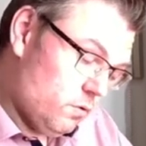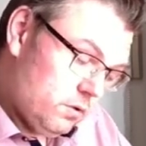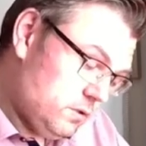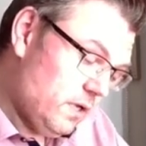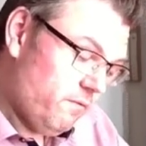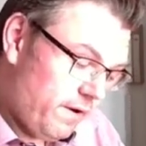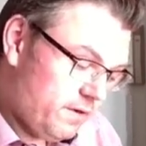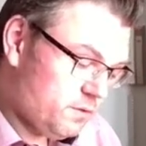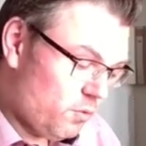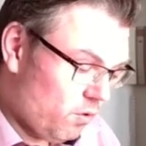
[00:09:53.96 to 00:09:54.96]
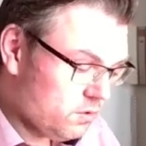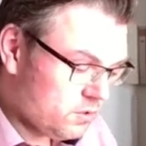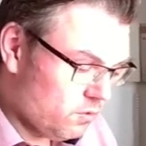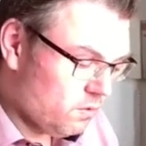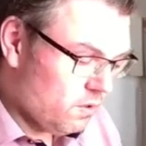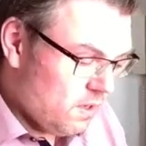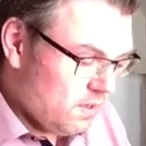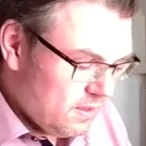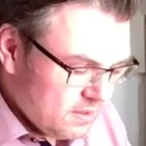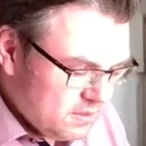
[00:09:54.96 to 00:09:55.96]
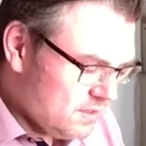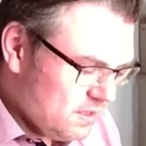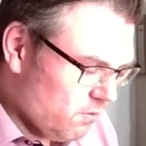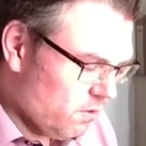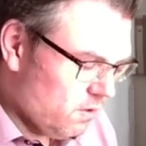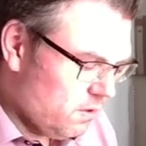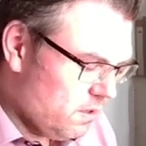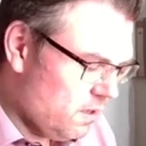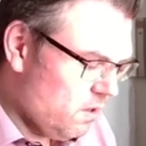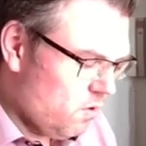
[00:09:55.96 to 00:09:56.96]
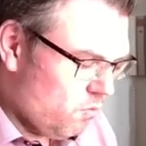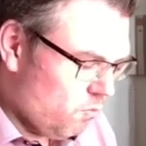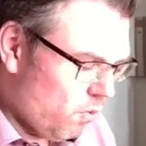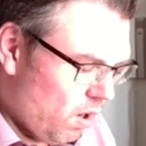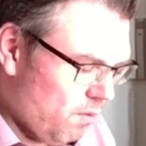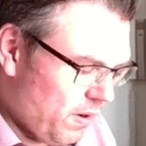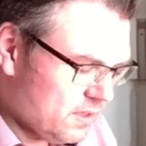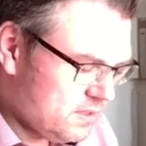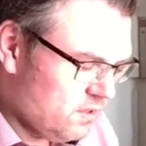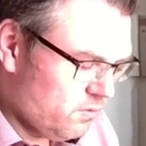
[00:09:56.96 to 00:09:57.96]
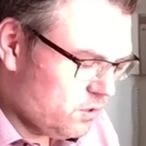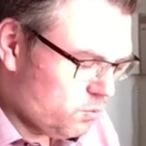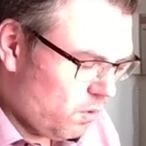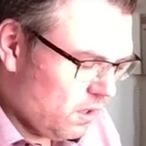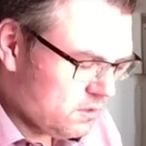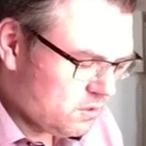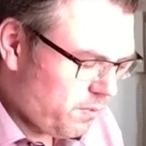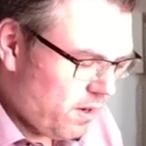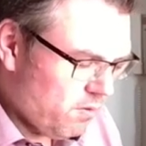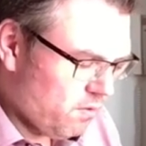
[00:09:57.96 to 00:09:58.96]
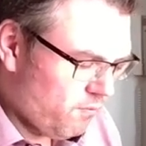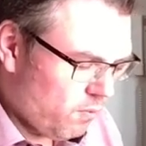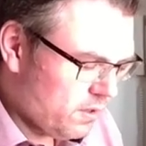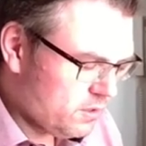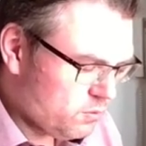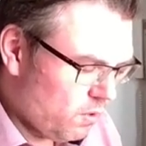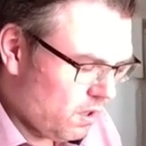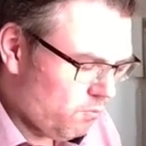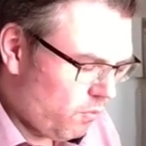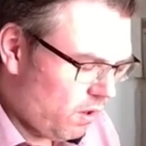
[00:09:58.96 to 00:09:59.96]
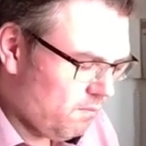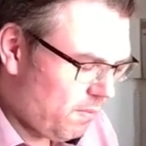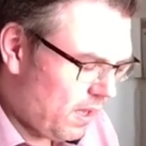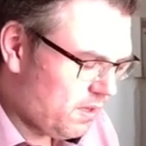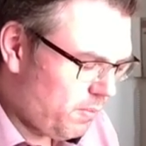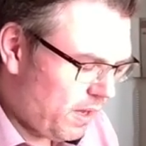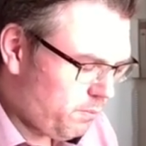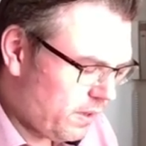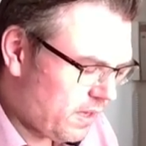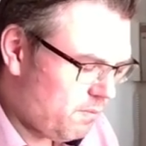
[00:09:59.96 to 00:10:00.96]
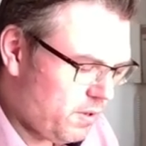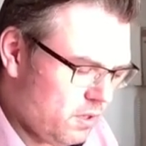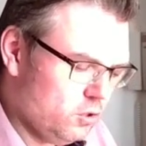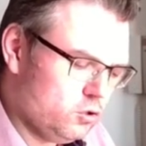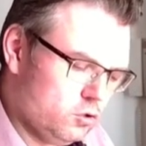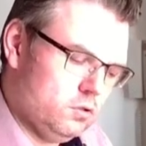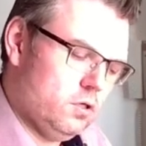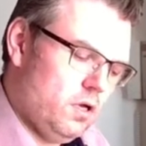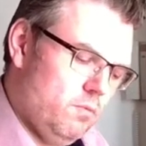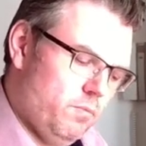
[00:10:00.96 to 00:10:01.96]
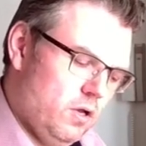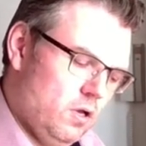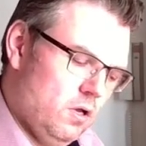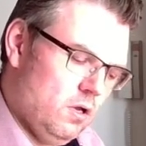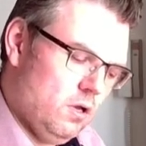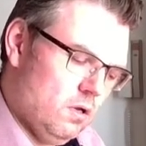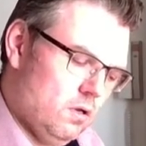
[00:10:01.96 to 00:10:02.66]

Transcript: still very small, so this is 0, yeah? 1 plus 0 is 1, square root of 1 is 1, 1 multiplied by kp is kp.